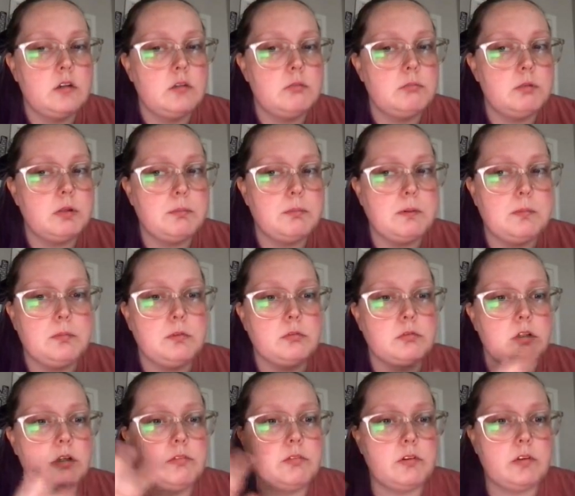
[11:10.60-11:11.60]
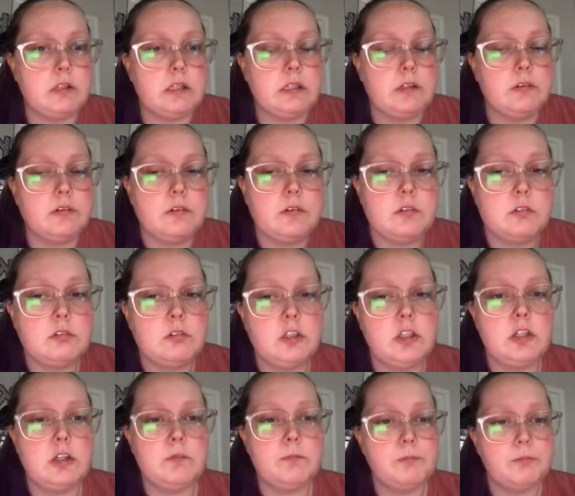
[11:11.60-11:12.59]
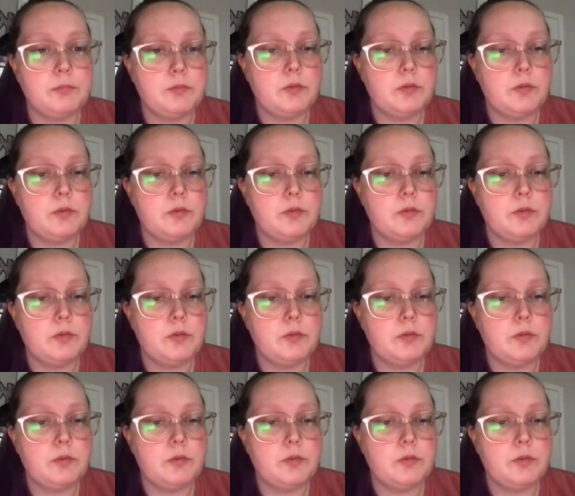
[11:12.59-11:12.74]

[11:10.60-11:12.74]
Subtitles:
make people run for the hills. You know,